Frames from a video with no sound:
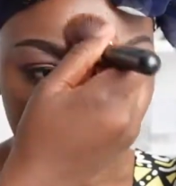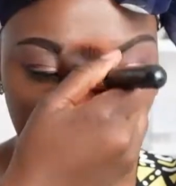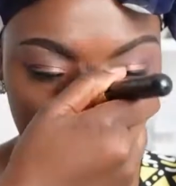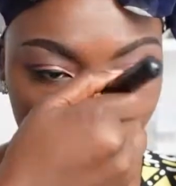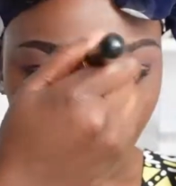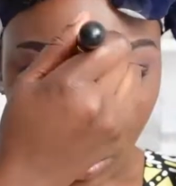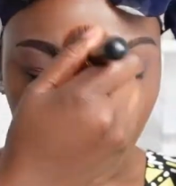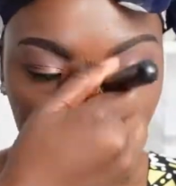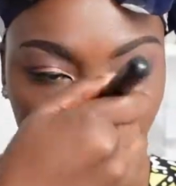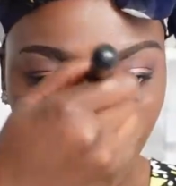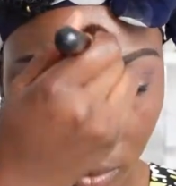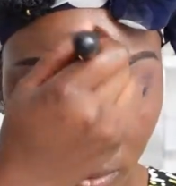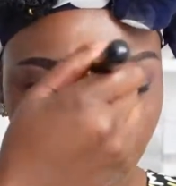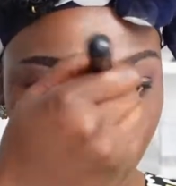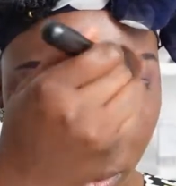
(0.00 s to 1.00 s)
you know
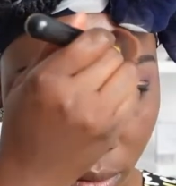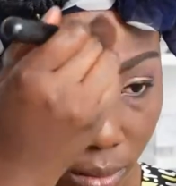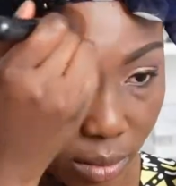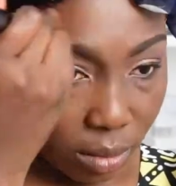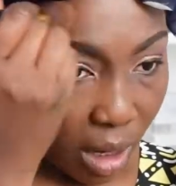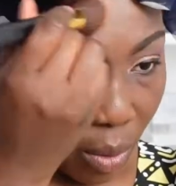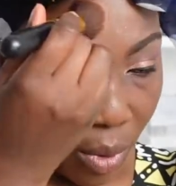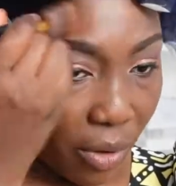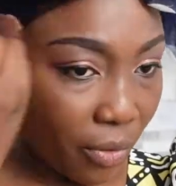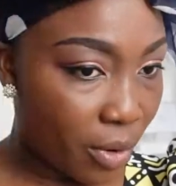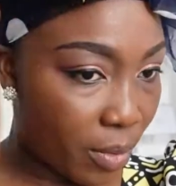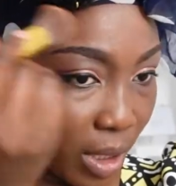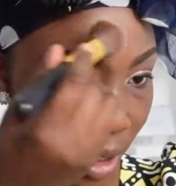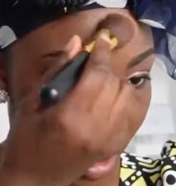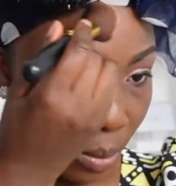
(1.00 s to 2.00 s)
away
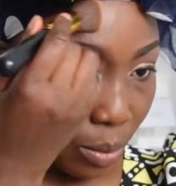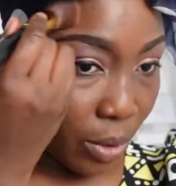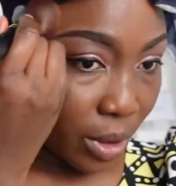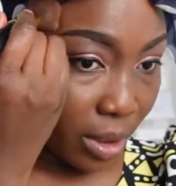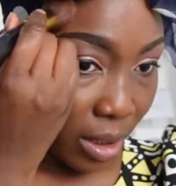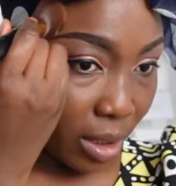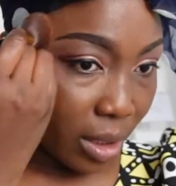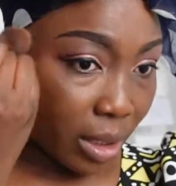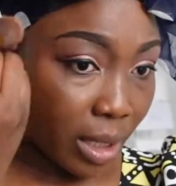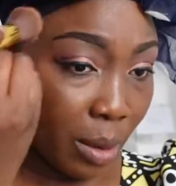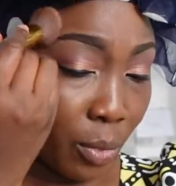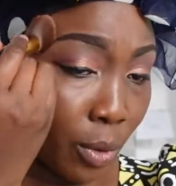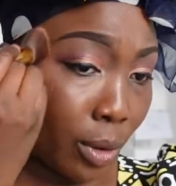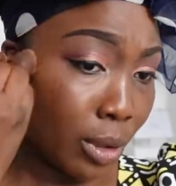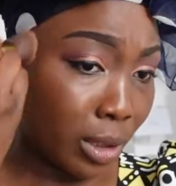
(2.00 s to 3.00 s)
from the Cambodia thing,
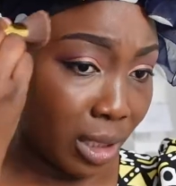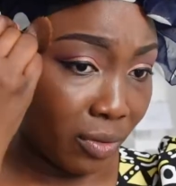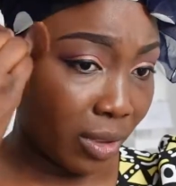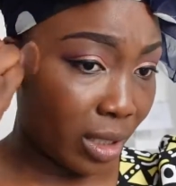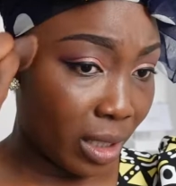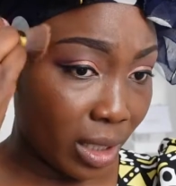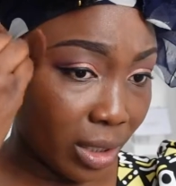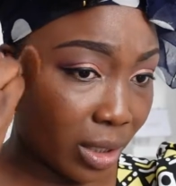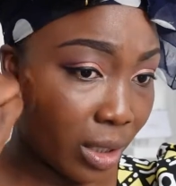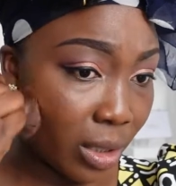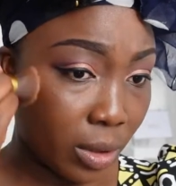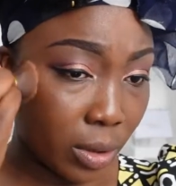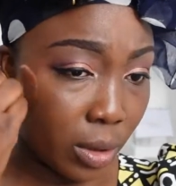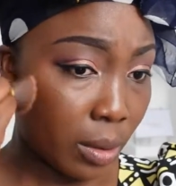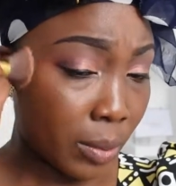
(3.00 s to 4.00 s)
I'm going to leave the
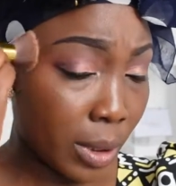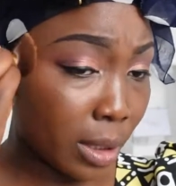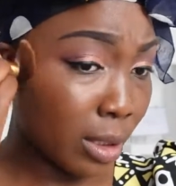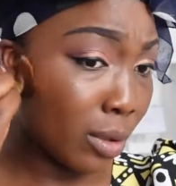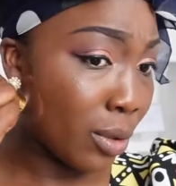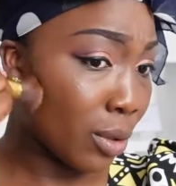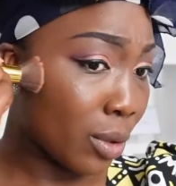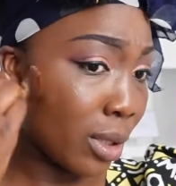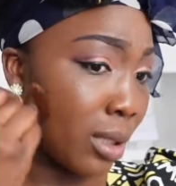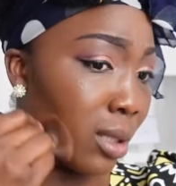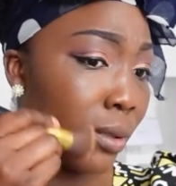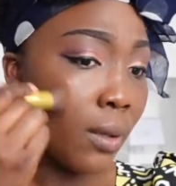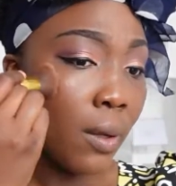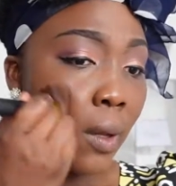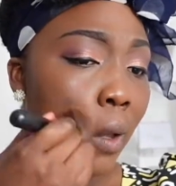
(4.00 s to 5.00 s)
Asians to themselves
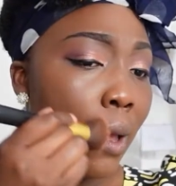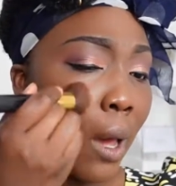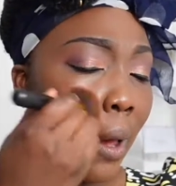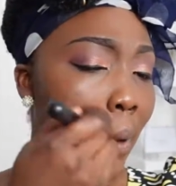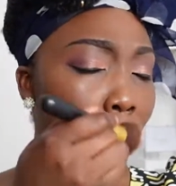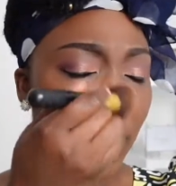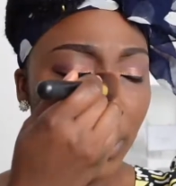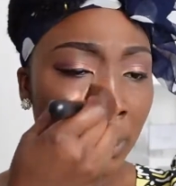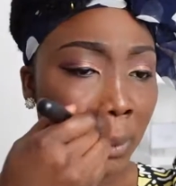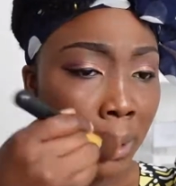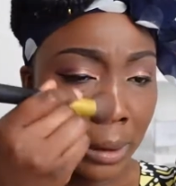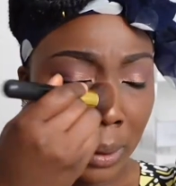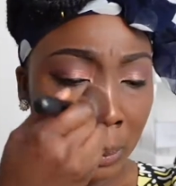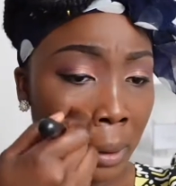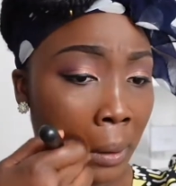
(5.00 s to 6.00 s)
because I don't know
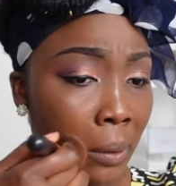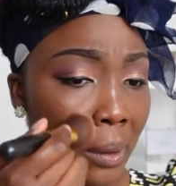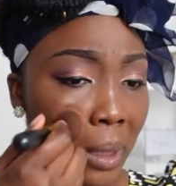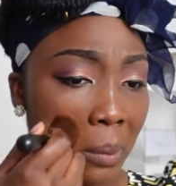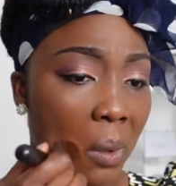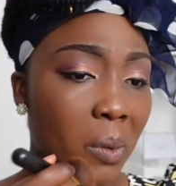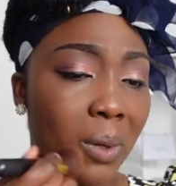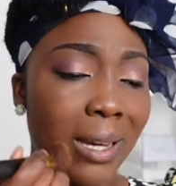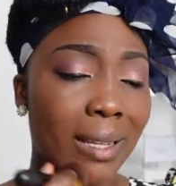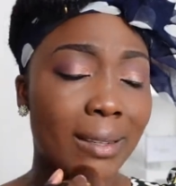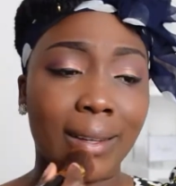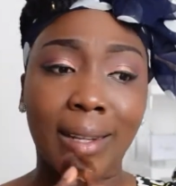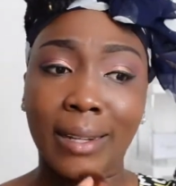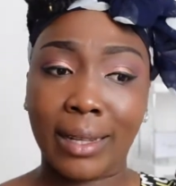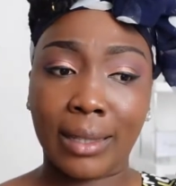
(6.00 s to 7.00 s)
much about them and why
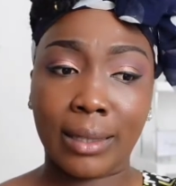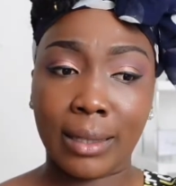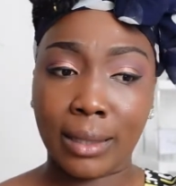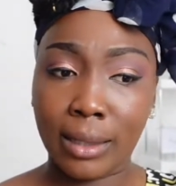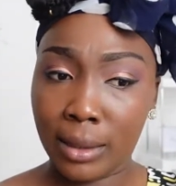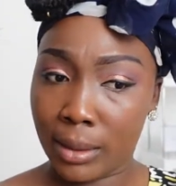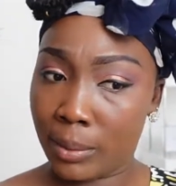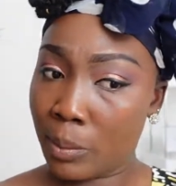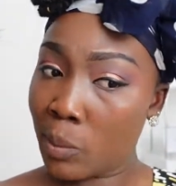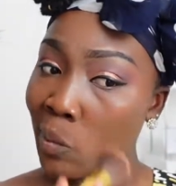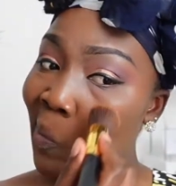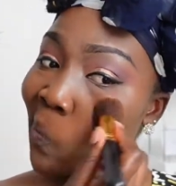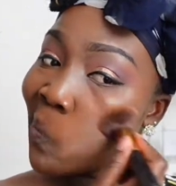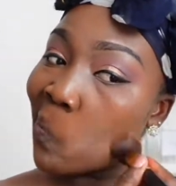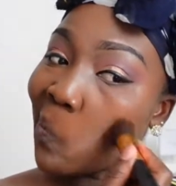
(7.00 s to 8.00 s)
they are like this.
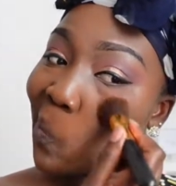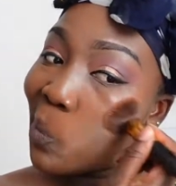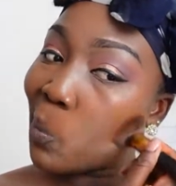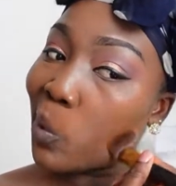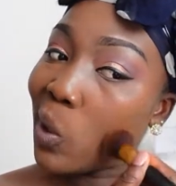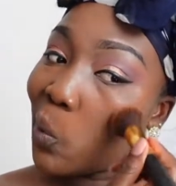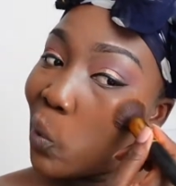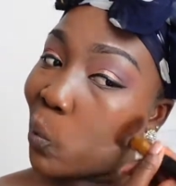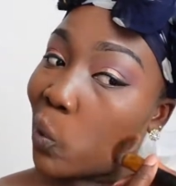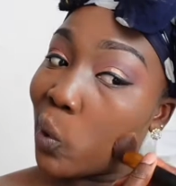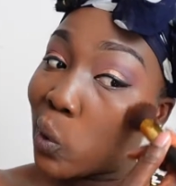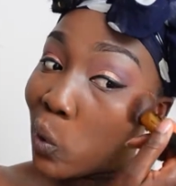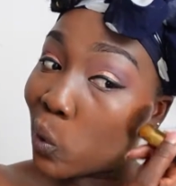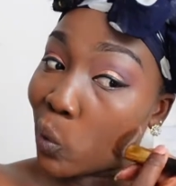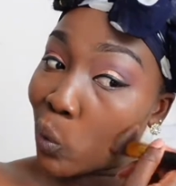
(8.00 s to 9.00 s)
The people I really
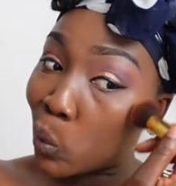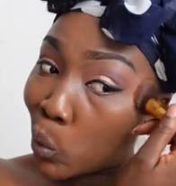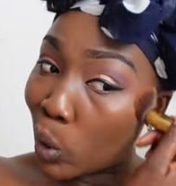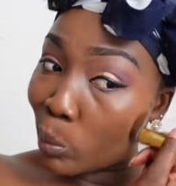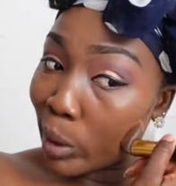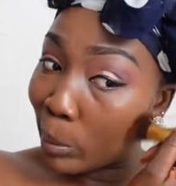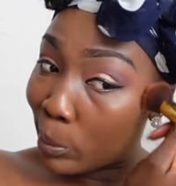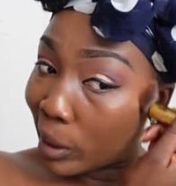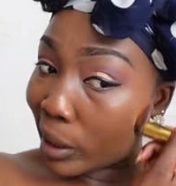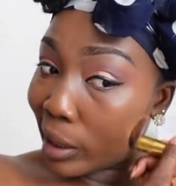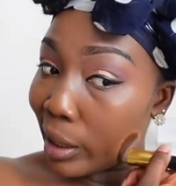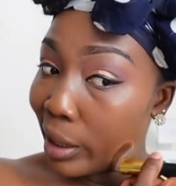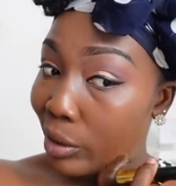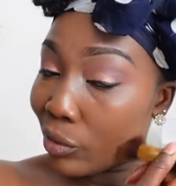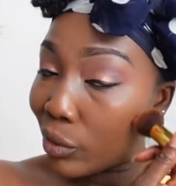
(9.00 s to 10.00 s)
want to talk to are my
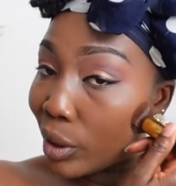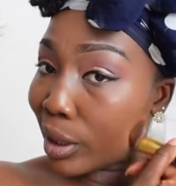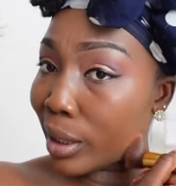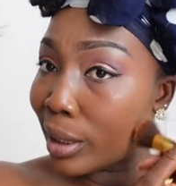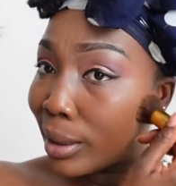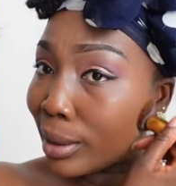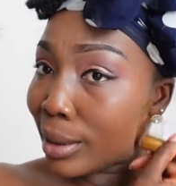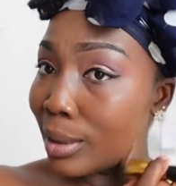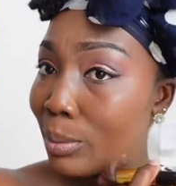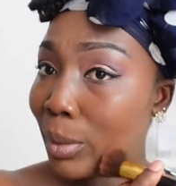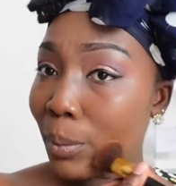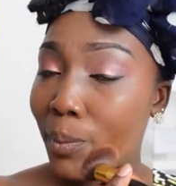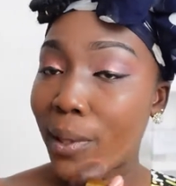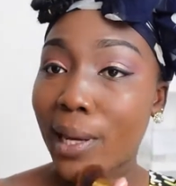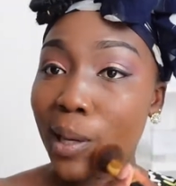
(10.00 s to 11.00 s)
black Africans,
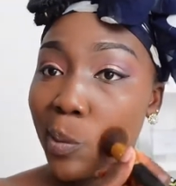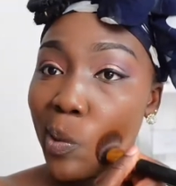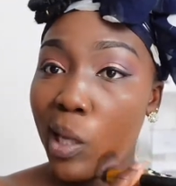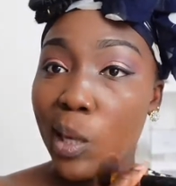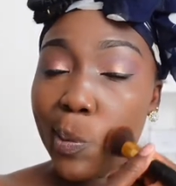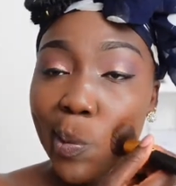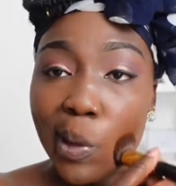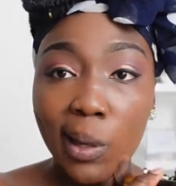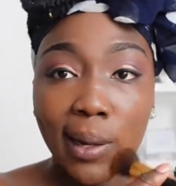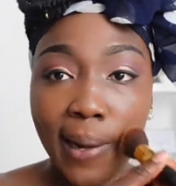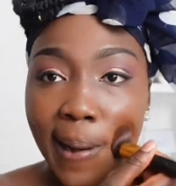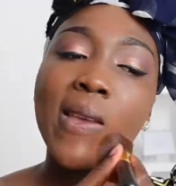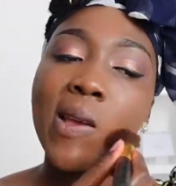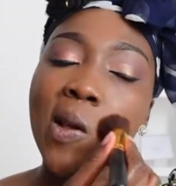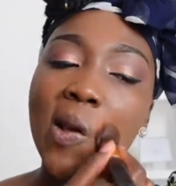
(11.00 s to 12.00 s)
my black people
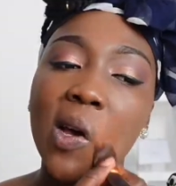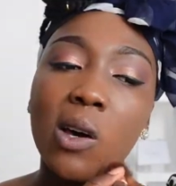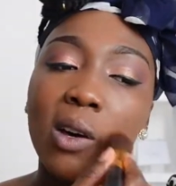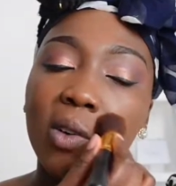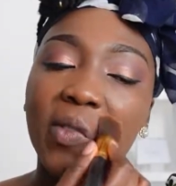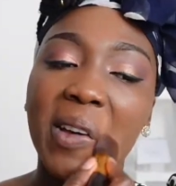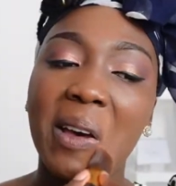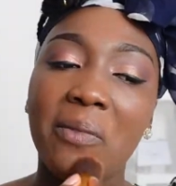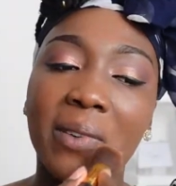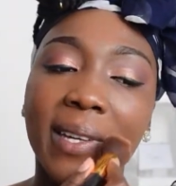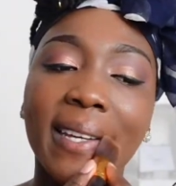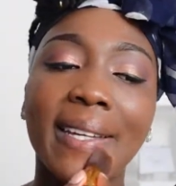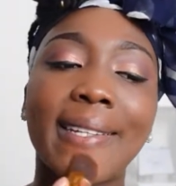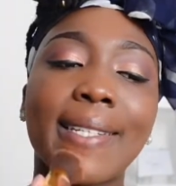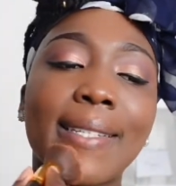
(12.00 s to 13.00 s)
of
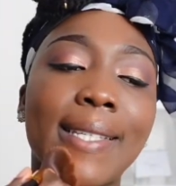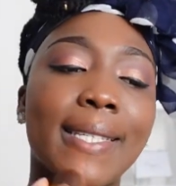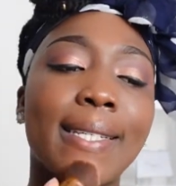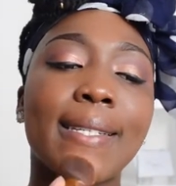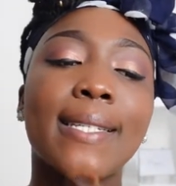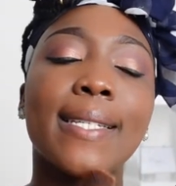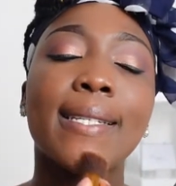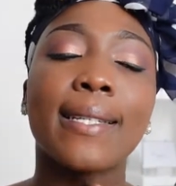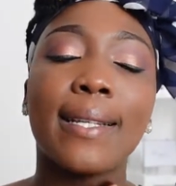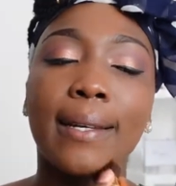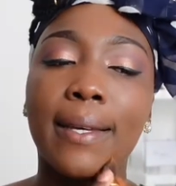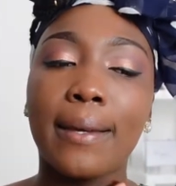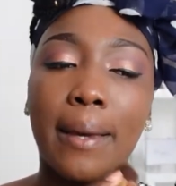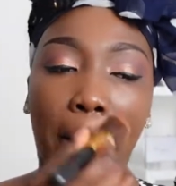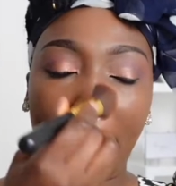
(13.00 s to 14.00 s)
African descent.
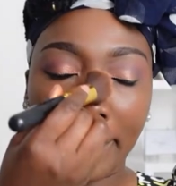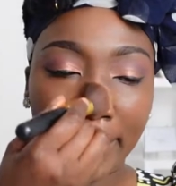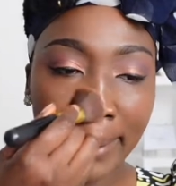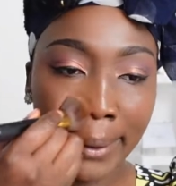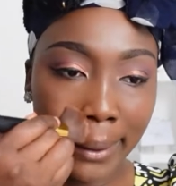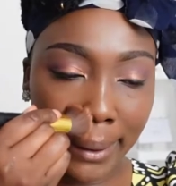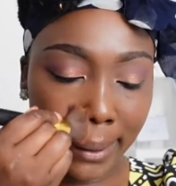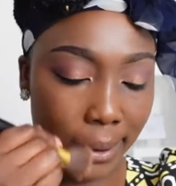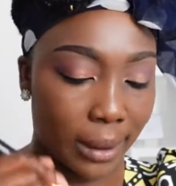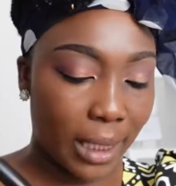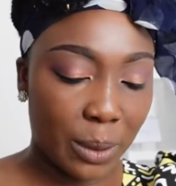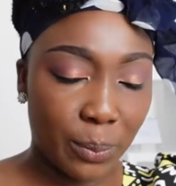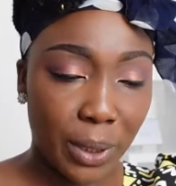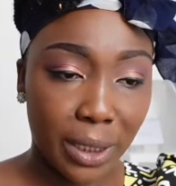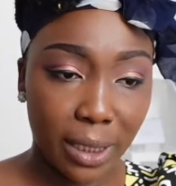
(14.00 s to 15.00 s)
Like, please,
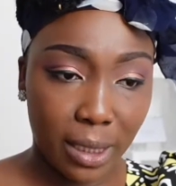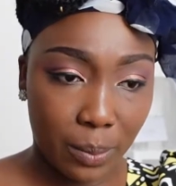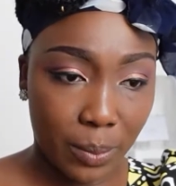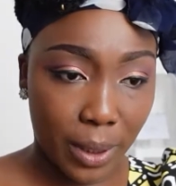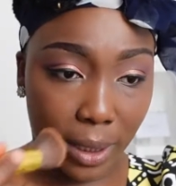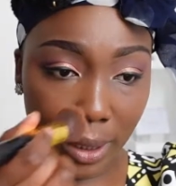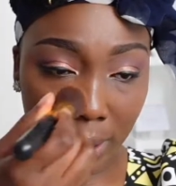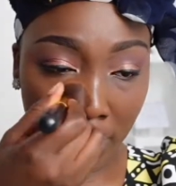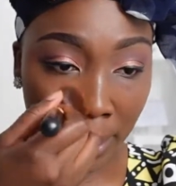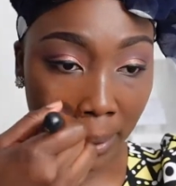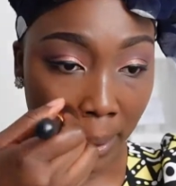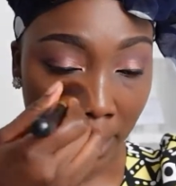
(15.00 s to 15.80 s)
especially being